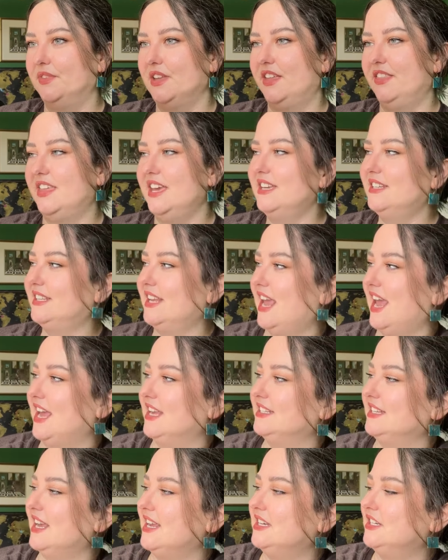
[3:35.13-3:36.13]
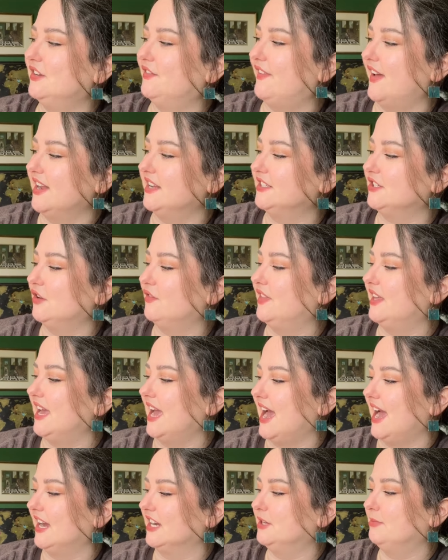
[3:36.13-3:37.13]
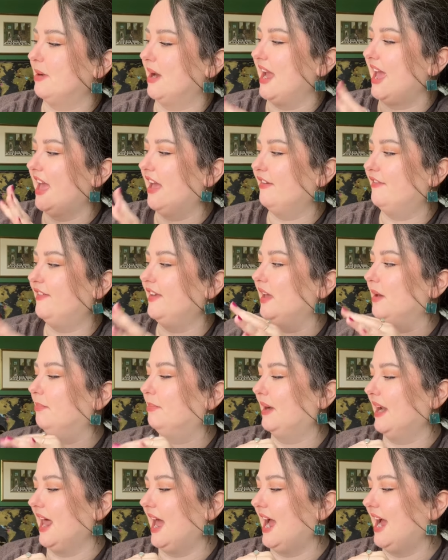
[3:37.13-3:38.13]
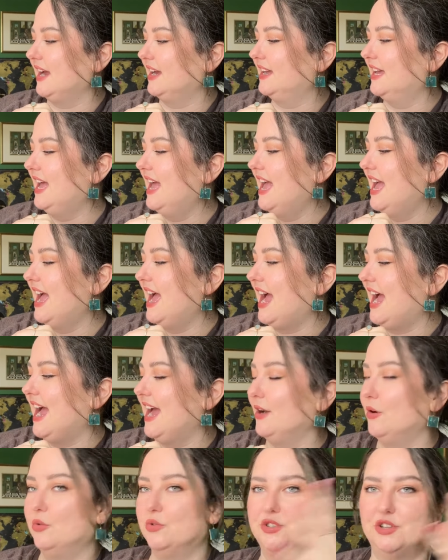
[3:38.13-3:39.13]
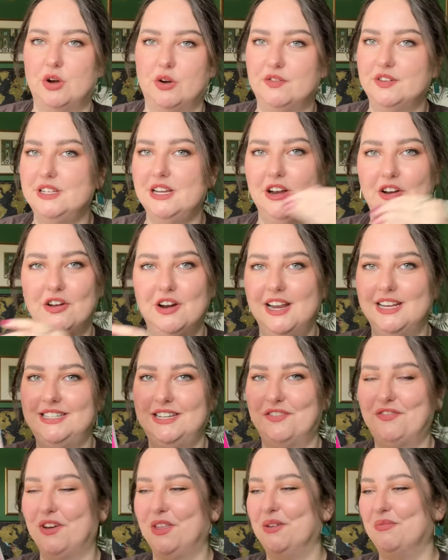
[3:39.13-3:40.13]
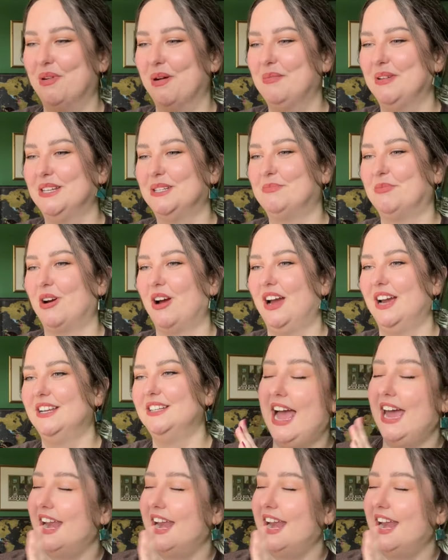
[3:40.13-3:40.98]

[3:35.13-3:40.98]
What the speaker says: This is In Defense of the Act by Effie Black, and also obviously longlisted for the Women's Prize.